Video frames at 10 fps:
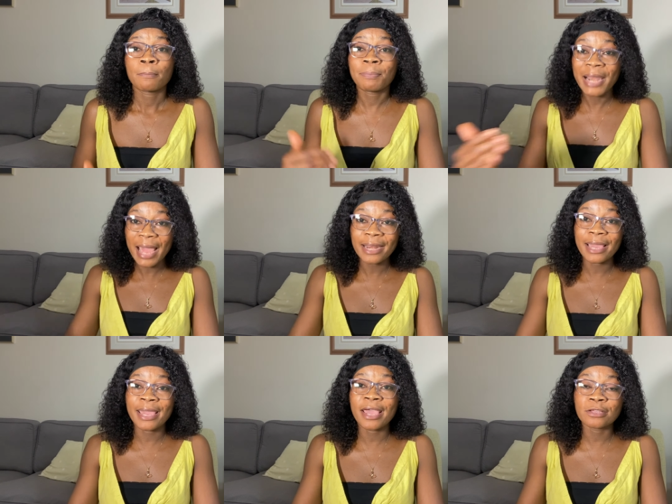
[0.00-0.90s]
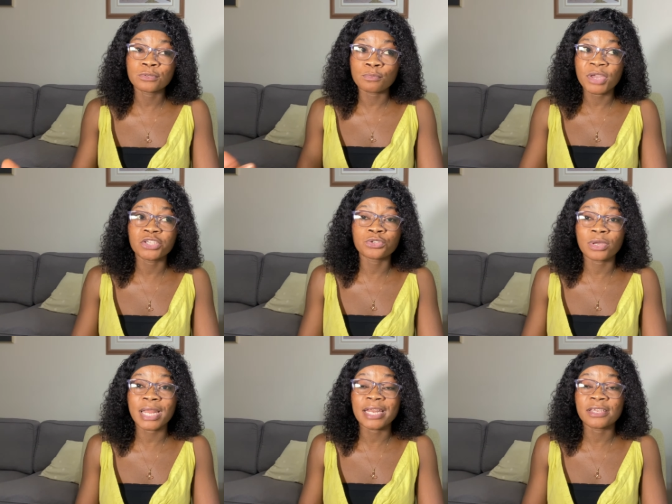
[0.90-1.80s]
plan ahead to make
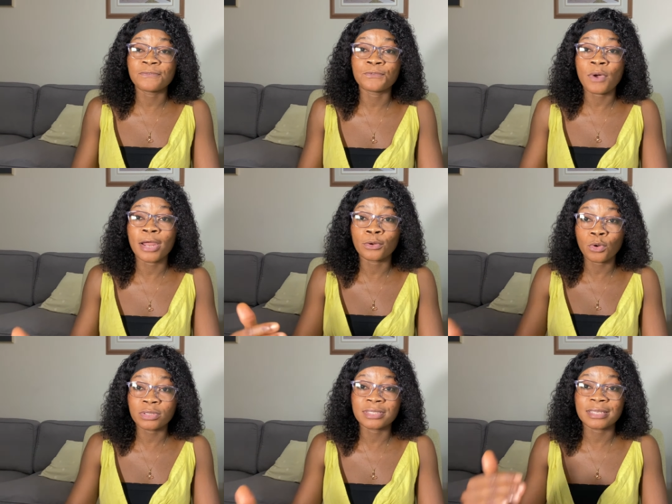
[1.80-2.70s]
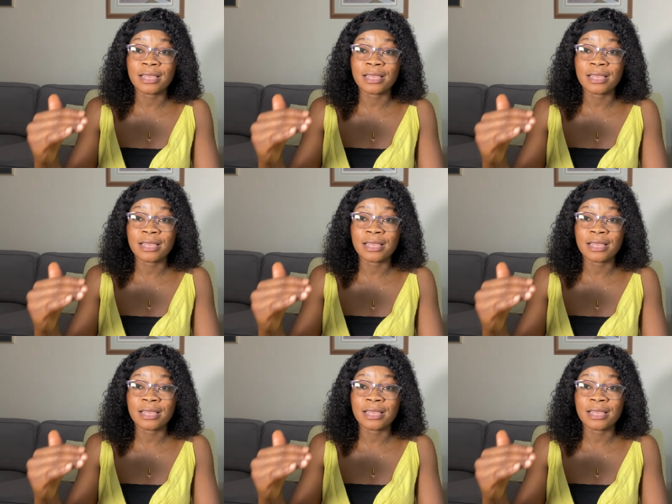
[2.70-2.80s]
sure that if you are not